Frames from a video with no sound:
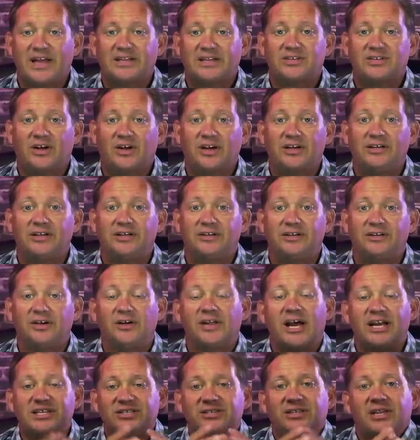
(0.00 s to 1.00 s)
That's all you need to
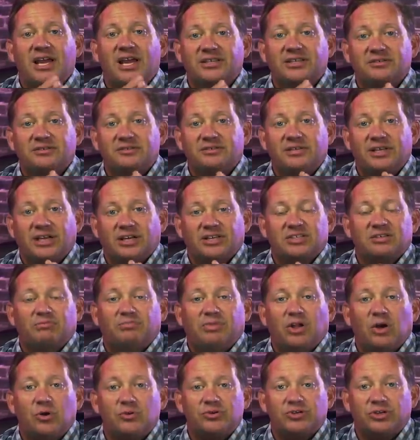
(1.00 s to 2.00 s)
know. That's the
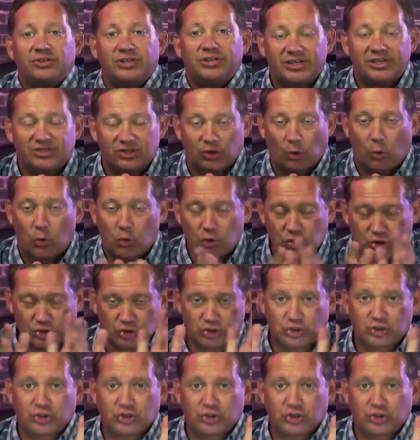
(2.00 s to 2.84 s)
explosion. That's the